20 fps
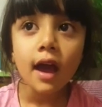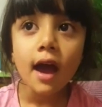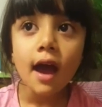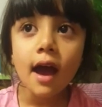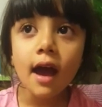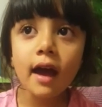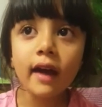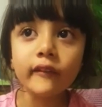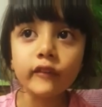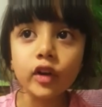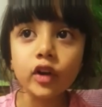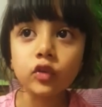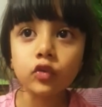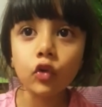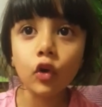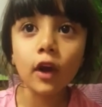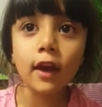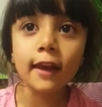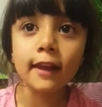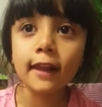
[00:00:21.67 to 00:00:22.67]
Every
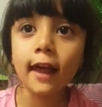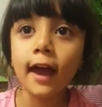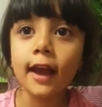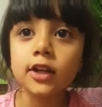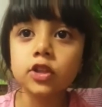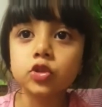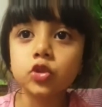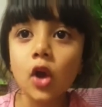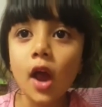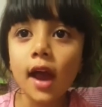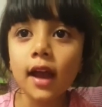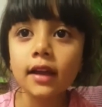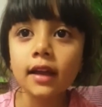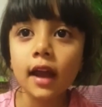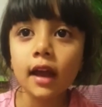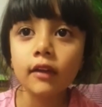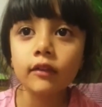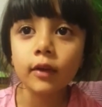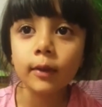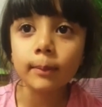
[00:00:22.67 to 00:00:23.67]
trail I track,
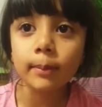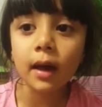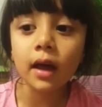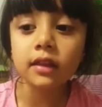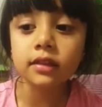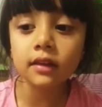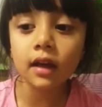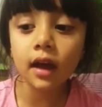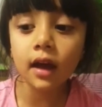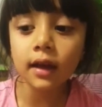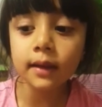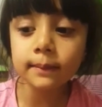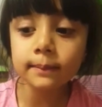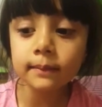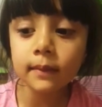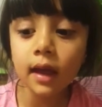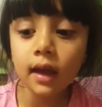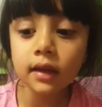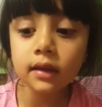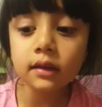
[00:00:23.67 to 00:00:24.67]
every path I
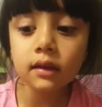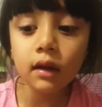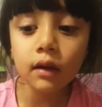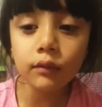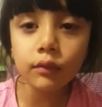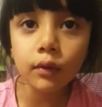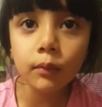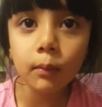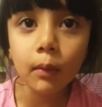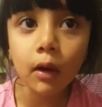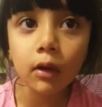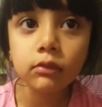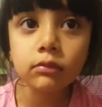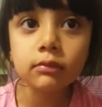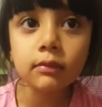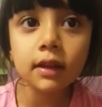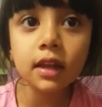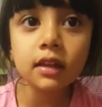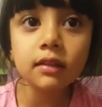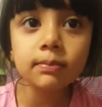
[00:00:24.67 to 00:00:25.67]
make, every boat
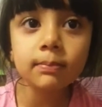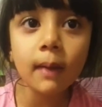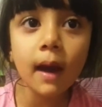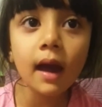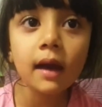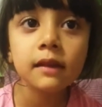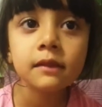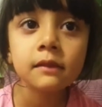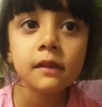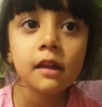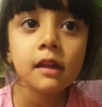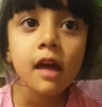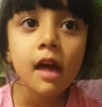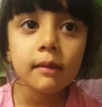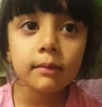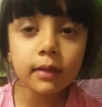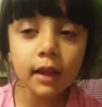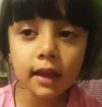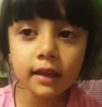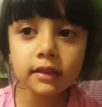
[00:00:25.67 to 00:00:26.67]
leads back.
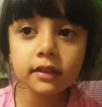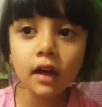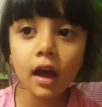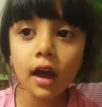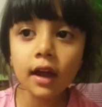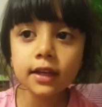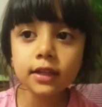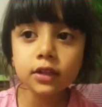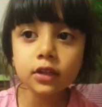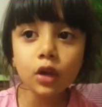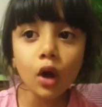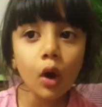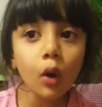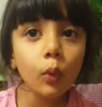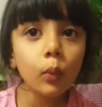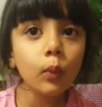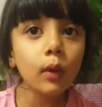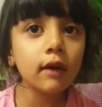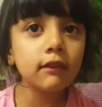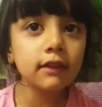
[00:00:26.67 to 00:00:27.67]
Place I know
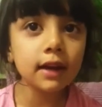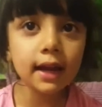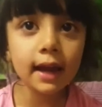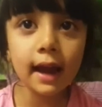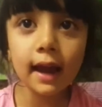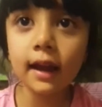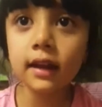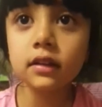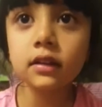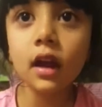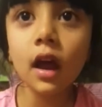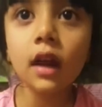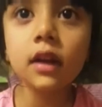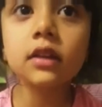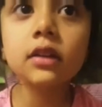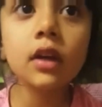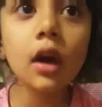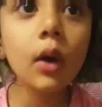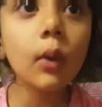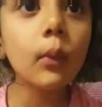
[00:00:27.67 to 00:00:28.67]
where I cannot
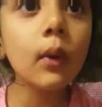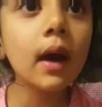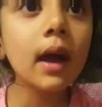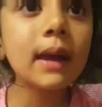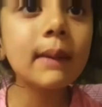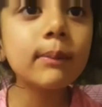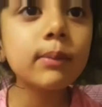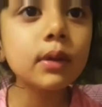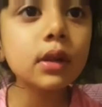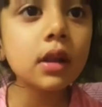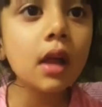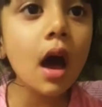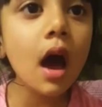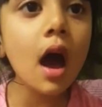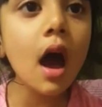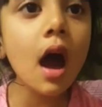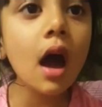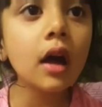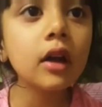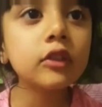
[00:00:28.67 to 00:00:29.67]
go, I
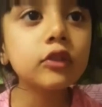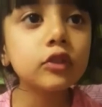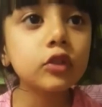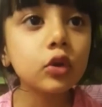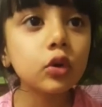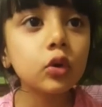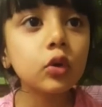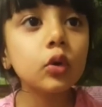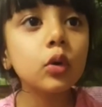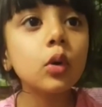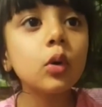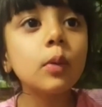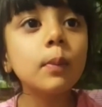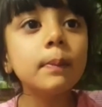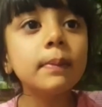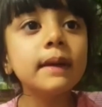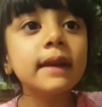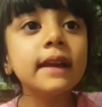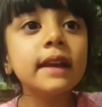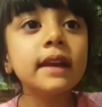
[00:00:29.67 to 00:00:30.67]
belong to
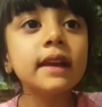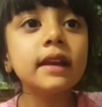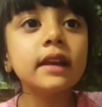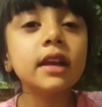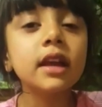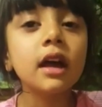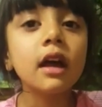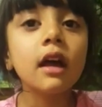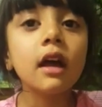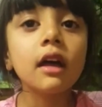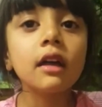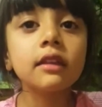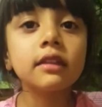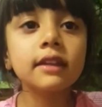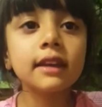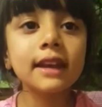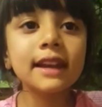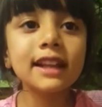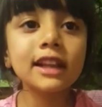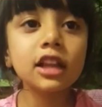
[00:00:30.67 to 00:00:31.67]
be.
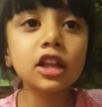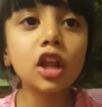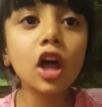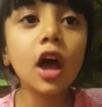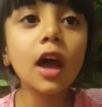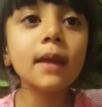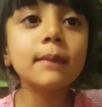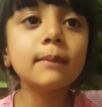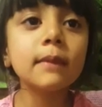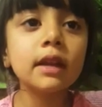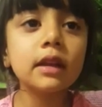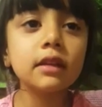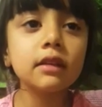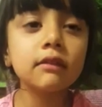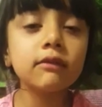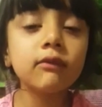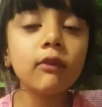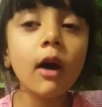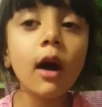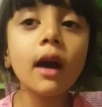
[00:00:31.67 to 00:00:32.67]
Sea line means
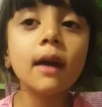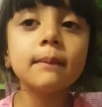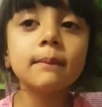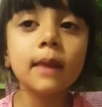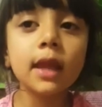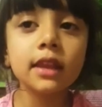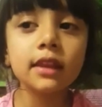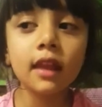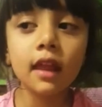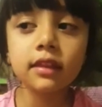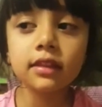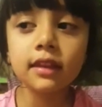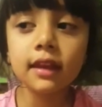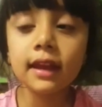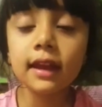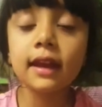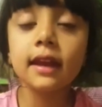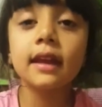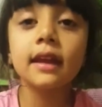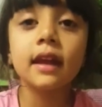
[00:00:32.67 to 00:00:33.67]
find means the
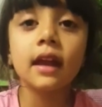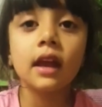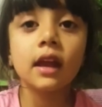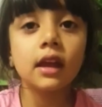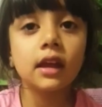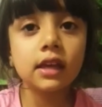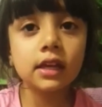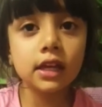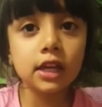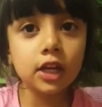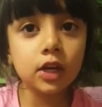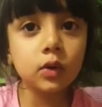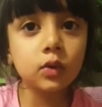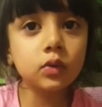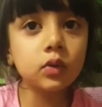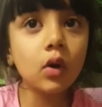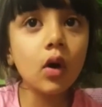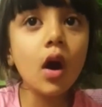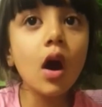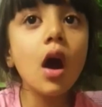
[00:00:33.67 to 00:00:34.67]
sea
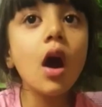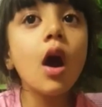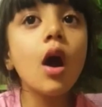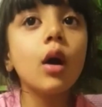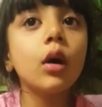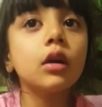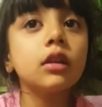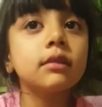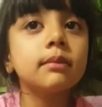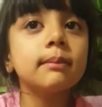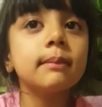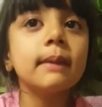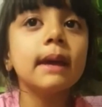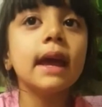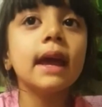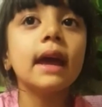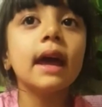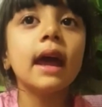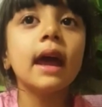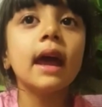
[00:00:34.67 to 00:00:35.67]
equals
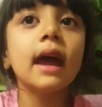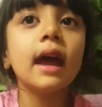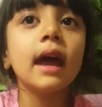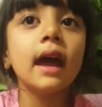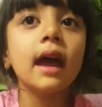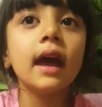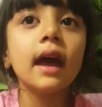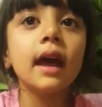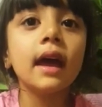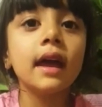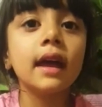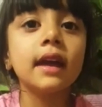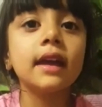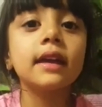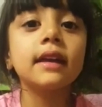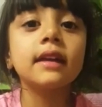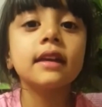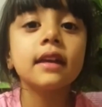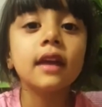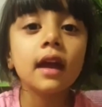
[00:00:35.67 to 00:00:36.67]
me.